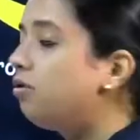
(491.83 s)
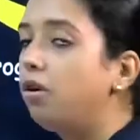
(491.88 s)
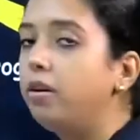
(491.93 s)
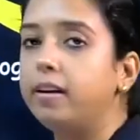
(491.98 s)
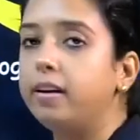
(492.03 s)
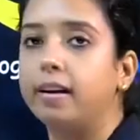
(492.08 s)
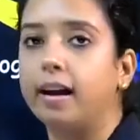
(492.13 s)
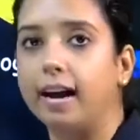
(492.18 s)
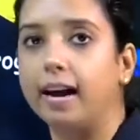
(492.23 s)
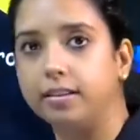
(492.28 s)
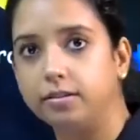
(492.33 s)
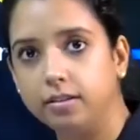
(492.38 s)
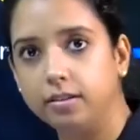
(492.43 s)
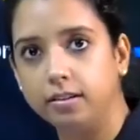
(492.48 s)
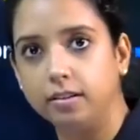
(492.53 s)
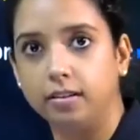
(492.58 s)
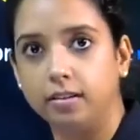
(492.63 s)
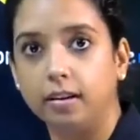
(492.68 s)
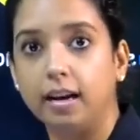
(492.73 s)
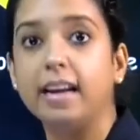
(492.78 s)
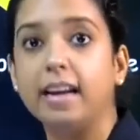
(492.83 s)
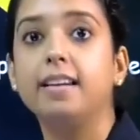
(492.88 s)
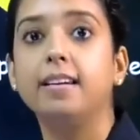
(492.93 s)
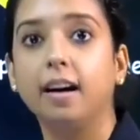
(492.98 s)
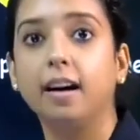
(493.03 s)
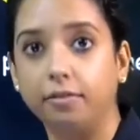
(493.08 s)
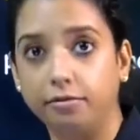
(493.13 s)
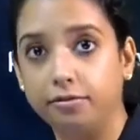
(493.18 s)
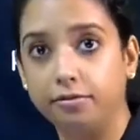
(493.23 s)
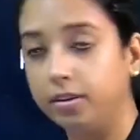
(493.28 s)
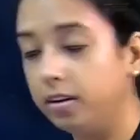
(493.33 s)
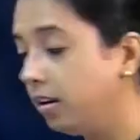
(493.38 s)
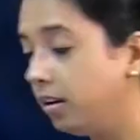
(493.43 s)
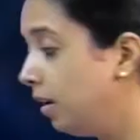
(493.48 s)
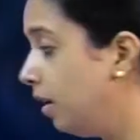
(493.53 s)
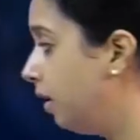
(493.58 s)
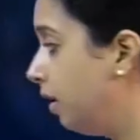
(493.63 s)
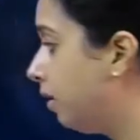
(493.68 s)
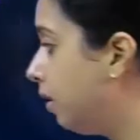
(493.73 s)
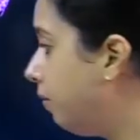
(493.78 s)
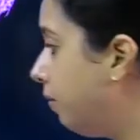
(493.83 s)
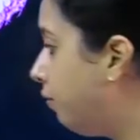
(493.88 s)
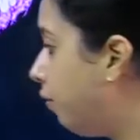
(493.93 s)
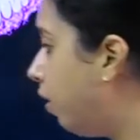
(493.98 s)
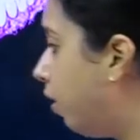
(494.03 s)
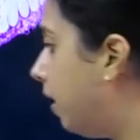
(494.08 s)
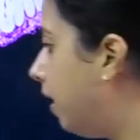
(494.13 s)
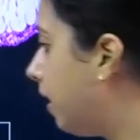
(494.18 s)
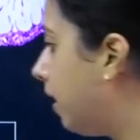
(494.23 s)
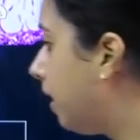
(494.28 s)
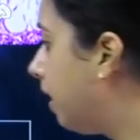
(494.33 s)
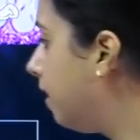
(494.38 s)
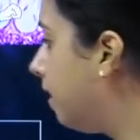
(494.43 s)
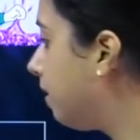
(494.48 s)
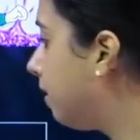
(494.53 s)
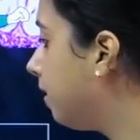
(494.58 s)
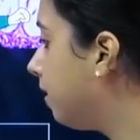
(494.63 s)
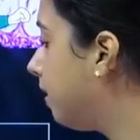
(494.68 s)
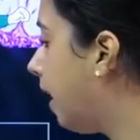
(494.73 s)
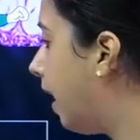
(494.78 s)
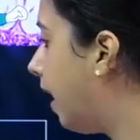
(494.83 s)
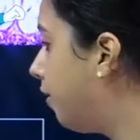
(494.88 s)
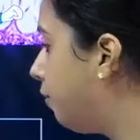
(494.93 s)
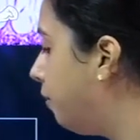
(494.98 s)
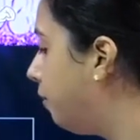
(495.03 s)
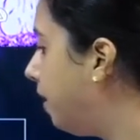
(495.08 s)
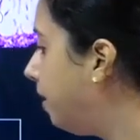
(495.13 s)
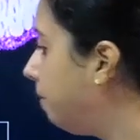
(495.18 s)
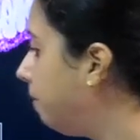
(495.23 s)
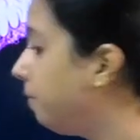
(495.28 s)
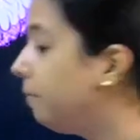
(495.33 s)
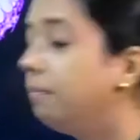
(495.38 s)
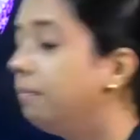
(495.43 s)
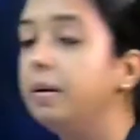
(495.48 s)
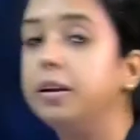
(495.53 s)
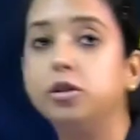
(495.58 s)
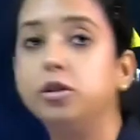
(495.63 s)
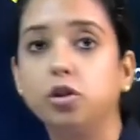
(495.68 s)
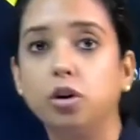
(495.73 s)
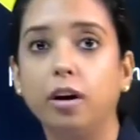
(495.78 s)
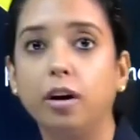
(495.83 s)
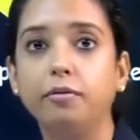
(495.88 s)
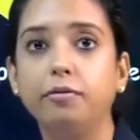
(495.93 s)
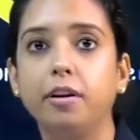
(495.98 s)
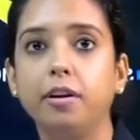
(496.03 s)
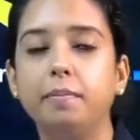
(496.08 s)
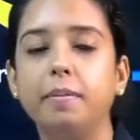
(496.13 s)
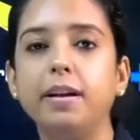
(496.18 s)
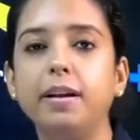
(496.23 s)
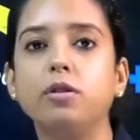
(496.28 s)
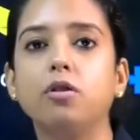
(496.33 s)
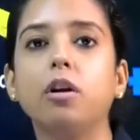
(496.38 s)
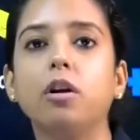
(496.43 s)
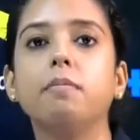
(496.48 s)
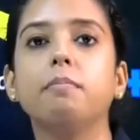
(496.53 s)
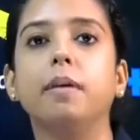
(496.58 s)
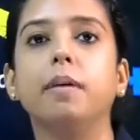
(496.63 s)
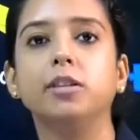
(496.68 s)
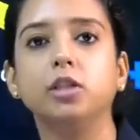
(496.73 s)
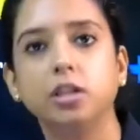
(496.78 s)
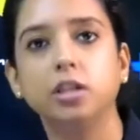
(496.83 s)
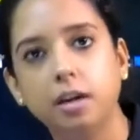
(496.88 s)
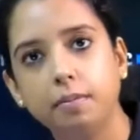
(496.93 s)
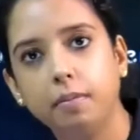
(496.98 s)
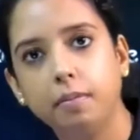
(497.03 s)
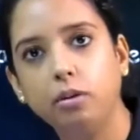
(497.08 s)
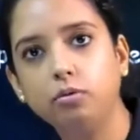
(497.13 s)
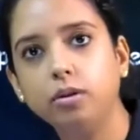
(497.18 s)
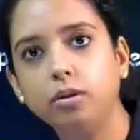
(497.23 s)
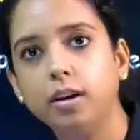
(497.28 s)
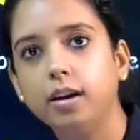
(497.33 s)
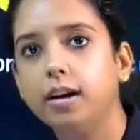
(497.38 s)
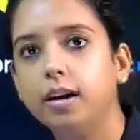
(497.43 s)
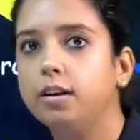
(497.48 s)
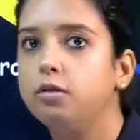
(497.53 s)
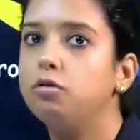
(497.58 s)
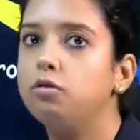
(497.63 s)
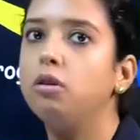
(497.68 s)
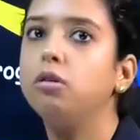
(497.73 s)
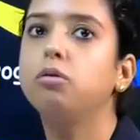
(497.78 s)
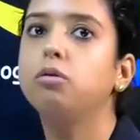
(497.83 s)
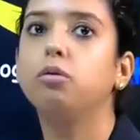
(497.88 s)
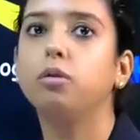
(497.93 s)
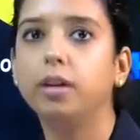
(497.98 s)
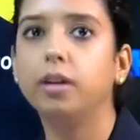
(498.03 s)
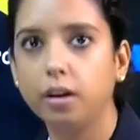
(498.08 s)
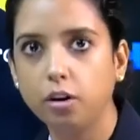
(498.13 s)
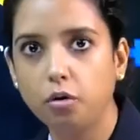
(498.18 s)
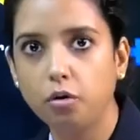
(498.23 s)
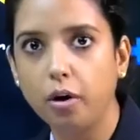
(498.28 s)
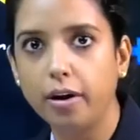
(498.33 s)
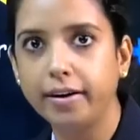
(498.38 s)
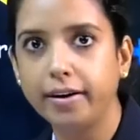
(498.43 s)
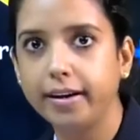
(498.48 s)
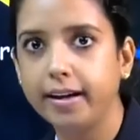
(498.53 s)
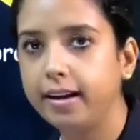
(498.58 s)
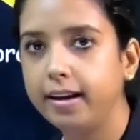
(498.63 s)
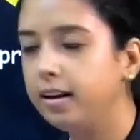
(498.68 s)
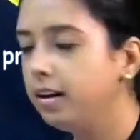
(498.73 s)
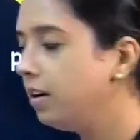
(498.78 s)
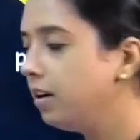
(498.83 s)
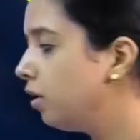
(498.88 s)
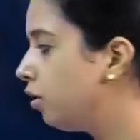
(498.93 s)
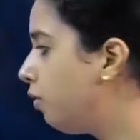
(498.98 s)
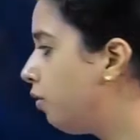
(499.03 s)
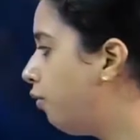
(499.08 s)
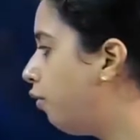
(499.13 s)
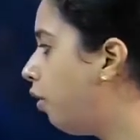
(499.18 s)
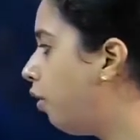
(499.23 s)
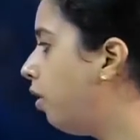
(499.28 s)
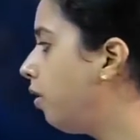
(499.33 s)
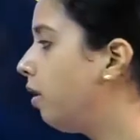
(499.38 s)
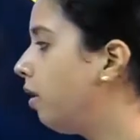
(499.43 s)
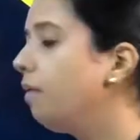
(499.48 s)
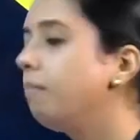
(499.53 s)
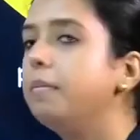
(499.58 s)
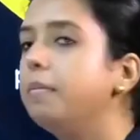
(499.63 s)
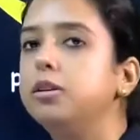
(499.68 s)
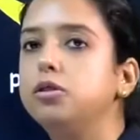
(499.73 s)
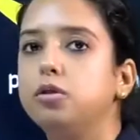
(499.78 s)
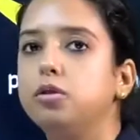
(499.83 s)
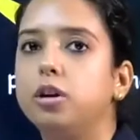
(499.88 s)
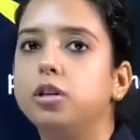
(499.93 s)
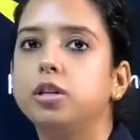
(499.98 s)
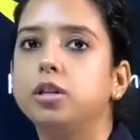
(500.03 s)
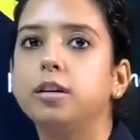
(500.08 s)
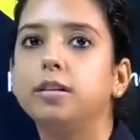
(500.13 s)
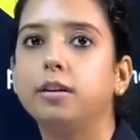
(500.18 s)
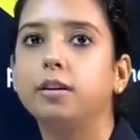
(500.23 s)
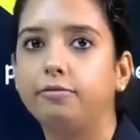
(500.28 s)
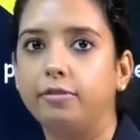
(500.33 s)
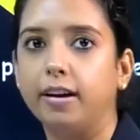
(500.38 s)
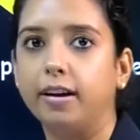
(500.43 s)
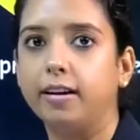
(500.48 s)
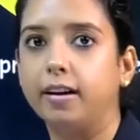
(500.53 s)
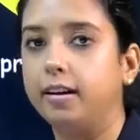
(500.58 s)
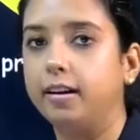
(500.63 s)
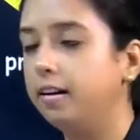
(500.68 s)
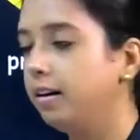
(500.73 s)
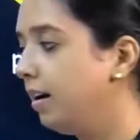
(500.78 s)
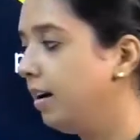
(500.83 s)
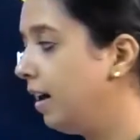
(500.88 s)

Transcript: not risen enough, the follicles that will mature will be not much in amount, not good in quality. So, follicular maturation is affected.